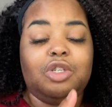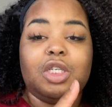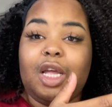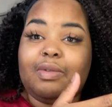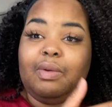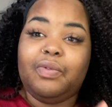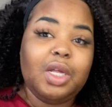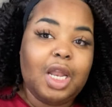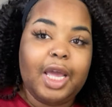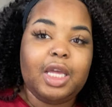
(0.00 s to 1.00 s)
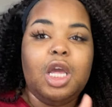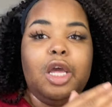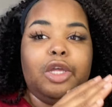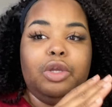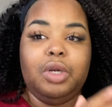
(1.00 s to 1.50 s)
You shouldn't have to feel like
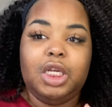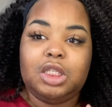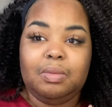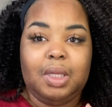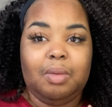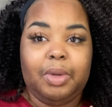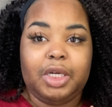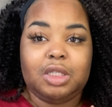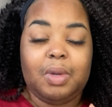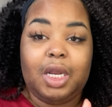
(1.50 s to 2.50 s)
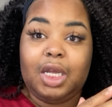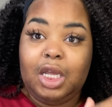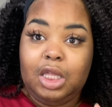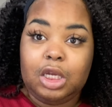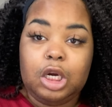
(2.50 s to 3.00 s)
you need to be embarrassed about it
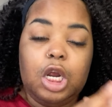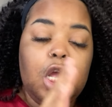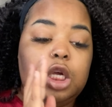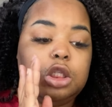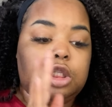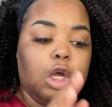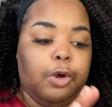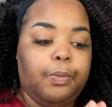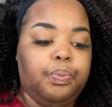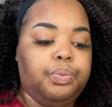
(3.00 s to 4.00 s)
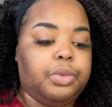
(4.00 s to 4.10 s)
either. So